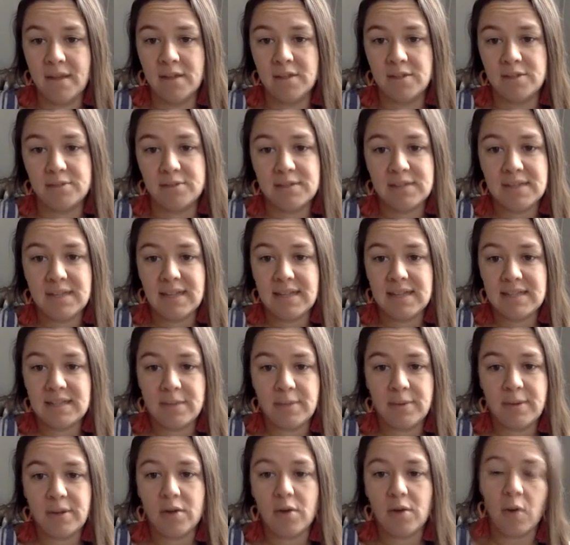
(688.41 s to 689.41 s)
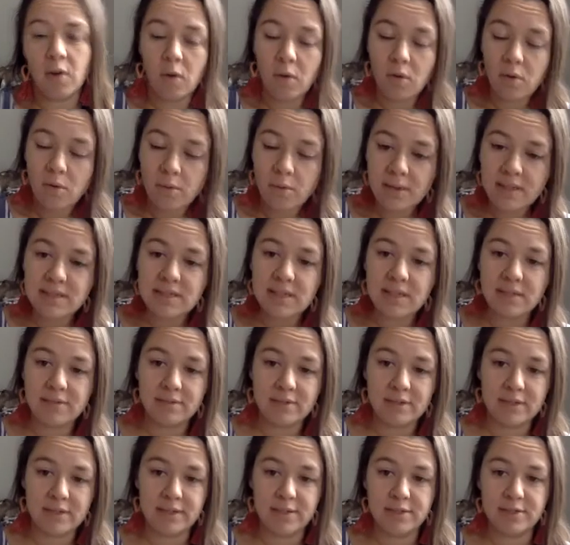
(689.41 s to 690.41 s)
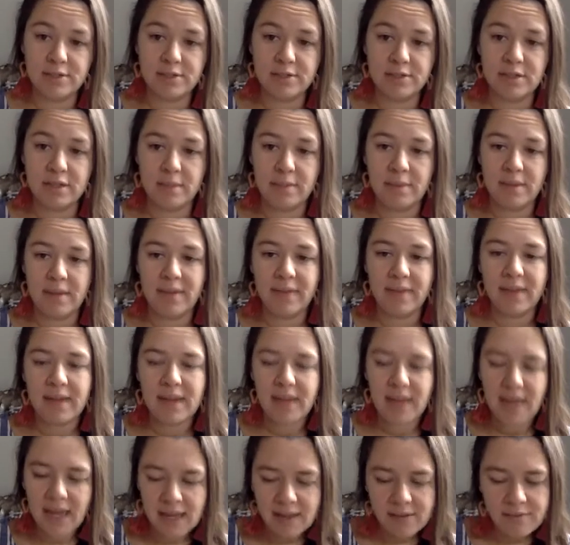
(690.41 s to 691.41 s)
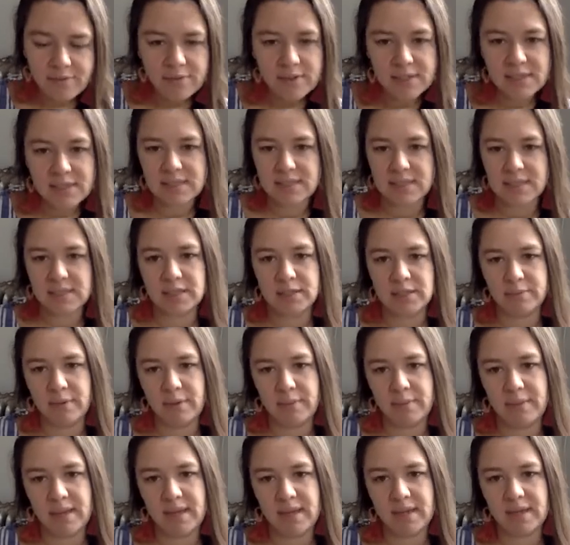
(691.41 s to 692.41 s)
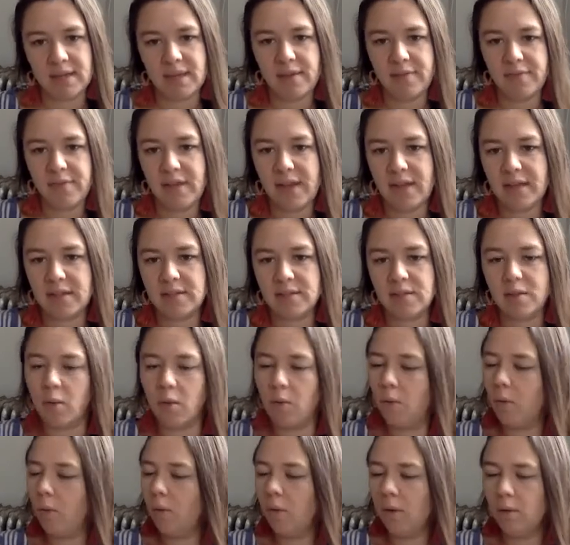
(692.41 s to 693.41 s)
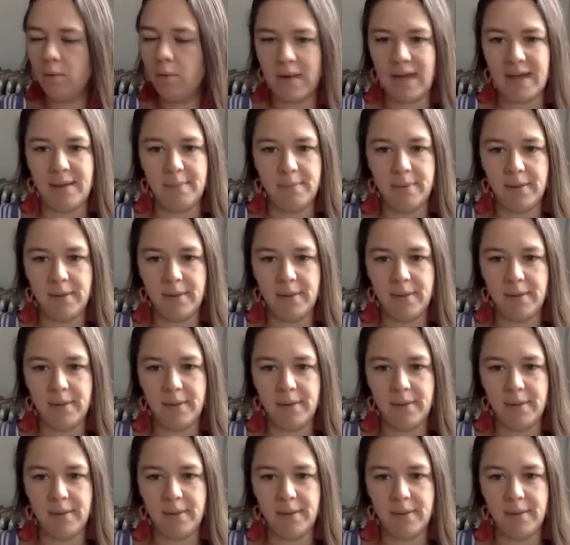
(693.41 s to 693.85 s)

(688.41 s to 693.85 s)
to realize that we are always in relationship and that every decision we make affects the whole web.